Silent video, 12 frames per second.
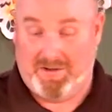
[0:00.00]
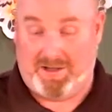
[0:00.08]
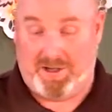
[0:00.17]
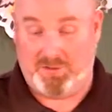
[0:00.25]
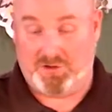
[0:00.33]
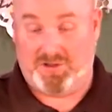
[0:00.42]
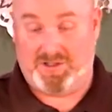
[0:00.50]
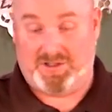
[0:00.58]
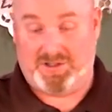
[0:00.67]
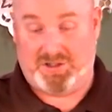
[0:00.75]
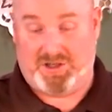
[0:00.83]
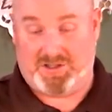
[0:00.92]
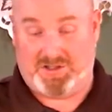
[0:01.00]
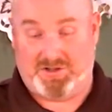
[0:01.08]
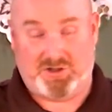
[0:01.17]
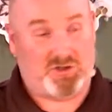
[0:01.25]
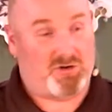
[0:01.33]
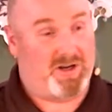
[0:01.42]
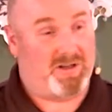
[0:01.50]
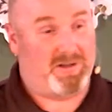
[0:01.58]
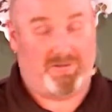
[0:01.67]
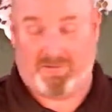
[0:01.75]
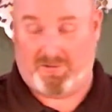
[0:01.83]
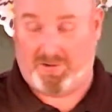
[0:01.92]
imagery suggests strength
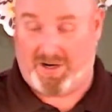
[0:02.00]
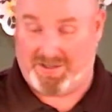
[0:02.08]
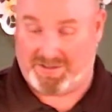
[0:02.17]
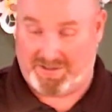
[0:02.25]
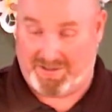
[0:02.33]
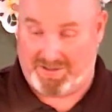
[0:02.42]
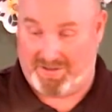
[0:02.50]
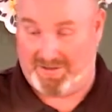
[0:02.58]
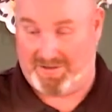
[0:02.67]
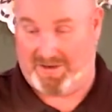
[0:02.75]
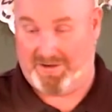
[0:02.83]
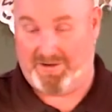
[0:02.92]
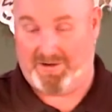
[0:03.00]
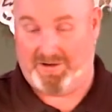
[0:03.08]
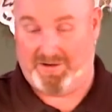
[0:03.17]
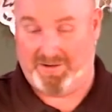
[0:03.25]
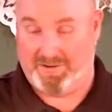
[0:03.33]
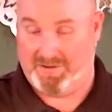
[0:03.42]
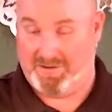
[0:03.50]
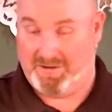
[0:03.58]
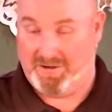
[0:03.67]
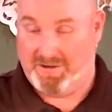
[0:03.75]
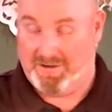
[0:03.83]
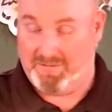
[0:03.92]
and ferocity
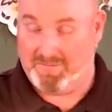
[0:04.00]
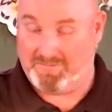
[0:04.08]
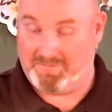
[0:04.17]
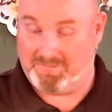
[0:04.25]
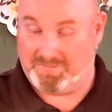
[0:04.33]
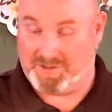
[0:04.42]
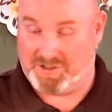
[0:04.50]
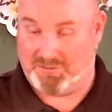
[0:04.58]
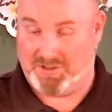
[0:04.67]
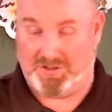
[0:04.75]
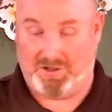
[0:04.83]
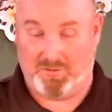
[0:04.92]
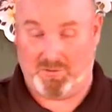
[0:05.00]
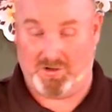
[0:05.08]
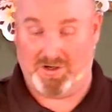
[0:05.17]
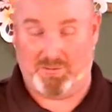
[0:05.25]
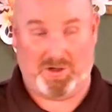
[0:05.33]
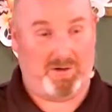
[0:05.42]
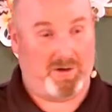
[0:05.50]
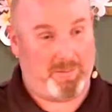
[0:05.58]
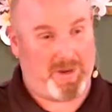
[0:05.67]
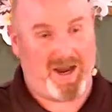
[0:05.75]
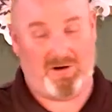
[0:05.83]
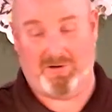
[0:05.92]
and somewhat lumbering, but a
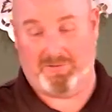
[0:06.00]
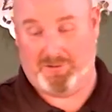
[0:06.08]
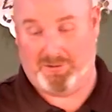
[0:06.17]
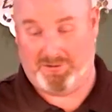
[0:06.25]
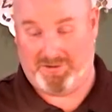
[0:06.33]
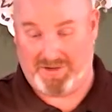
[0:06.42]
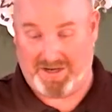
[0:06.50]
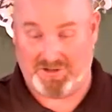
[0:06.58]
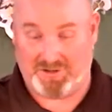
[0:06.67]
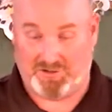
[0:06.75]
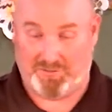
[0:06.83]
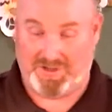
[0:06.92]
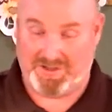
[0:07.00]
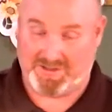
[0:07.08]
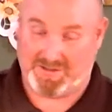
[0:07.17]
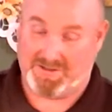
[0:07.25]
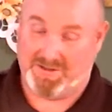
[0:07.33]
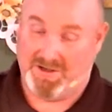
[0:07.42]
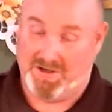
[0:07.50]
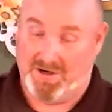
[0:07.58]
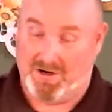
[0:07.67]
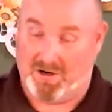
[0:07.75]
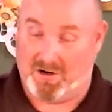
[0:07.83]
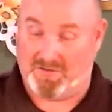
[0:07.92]
powerful nature. Beasts
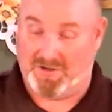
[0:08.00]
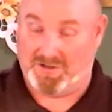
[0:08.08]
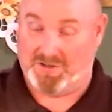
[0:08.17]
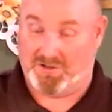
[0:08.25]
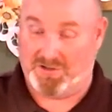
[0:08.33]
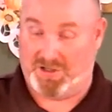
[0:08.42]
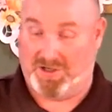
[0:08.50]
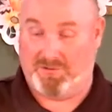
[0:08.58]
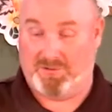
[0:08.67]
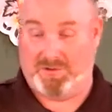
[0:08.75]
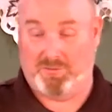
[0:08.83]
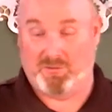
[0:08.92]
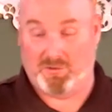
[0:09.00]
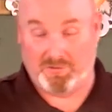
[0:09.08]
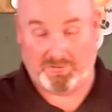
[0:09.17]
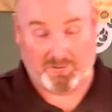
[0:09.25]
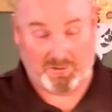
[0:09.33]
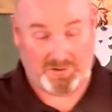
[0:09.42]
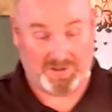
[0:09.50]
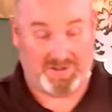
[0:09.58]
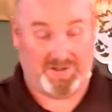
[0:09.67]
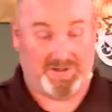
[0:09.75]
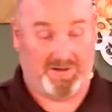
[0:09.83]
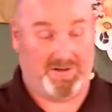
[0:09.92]
are often associated with brute force
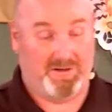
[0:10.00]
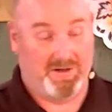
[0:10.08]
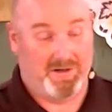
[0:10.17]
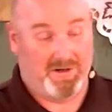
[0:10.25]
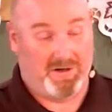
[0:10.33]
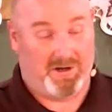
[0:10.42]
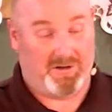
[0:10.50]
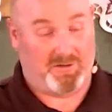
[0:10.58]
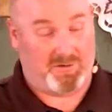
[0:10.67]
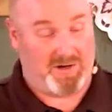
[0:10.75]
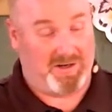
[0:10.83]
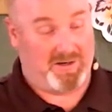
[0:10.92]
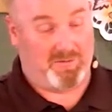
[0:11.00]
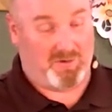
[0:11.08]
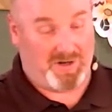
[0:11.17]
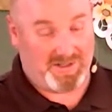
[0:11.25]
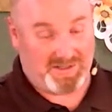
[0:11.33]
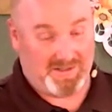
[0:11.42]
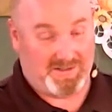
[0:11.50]
and a threatening presence.